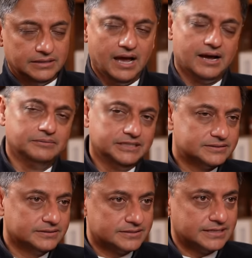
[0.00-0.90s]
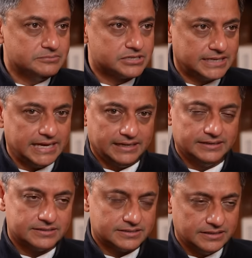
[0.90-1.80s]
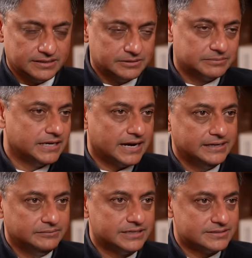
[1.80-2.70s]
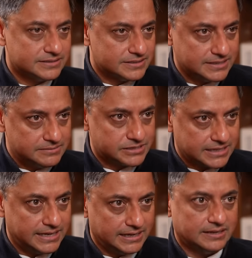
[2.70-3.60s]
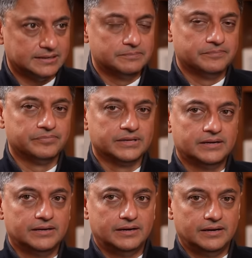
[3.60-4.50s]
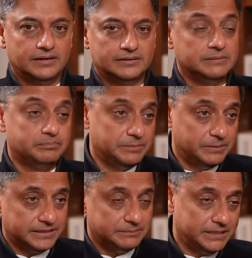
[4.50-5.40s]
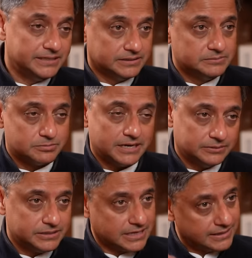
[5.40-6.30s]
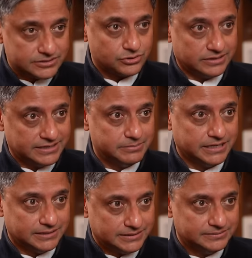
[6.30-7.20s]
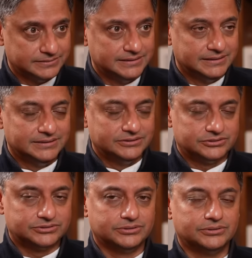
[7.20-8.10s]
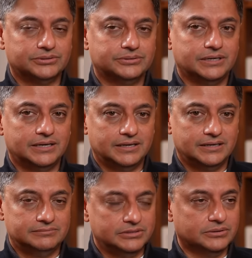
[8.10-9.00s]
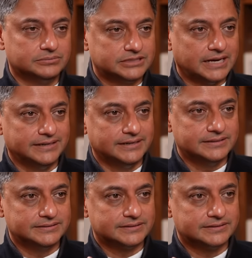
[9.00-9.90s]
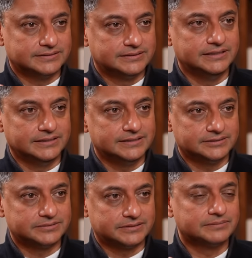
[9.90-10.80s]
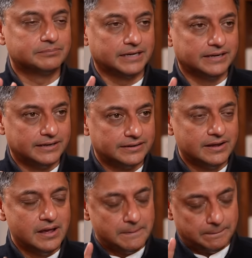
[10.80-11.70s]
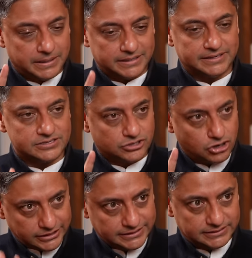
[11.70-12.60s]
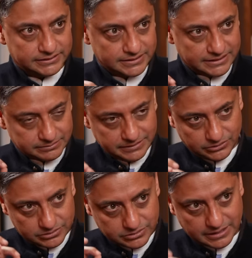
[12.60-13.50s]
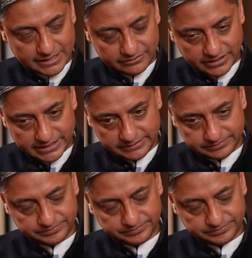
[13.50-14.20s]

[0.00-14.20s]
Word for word: yeah i mean it's in the same scale it's a little bit behind but it's in the same scale uh, in PPP terms, by the way, China is already bigger. So, uh, you know, China is a serious player, but it has got here, let me also clarify,